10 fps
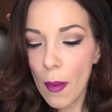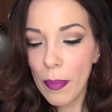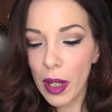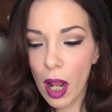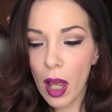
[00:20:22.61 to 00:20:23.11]

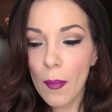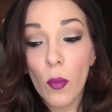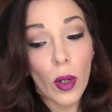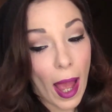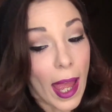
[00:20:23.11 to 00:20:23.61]
but
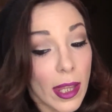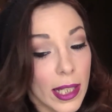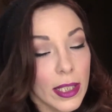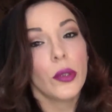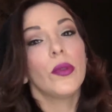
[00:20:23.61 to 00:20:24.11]
what I
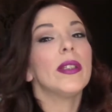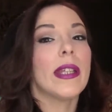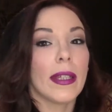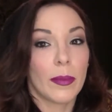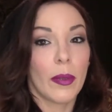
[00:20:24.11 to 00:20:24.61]
like to use
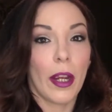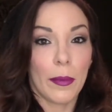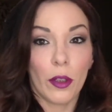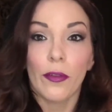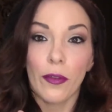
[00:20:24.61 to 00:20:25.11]
as a
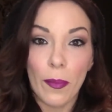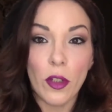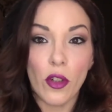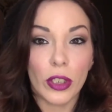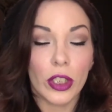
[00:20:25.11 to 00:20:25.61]
primer from the
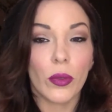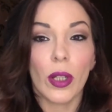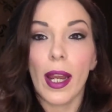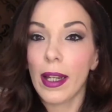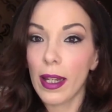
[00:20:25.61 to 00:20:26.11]
drugstore,
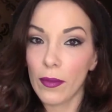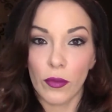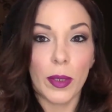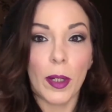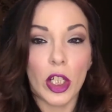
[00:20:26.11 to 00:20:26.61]
and I have
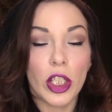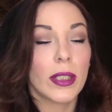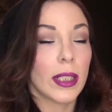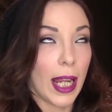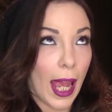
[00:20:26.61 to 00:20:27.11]

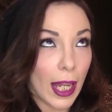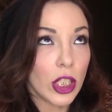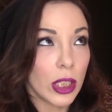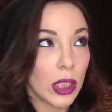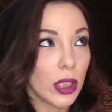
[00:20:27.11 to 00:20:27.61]
repurchased and I
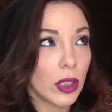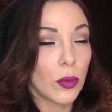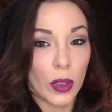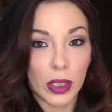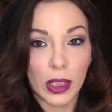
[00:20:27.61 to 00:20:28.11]
actually need a new
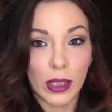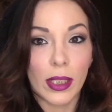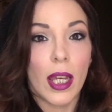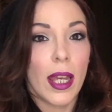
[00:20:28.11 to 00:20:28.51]
one of these,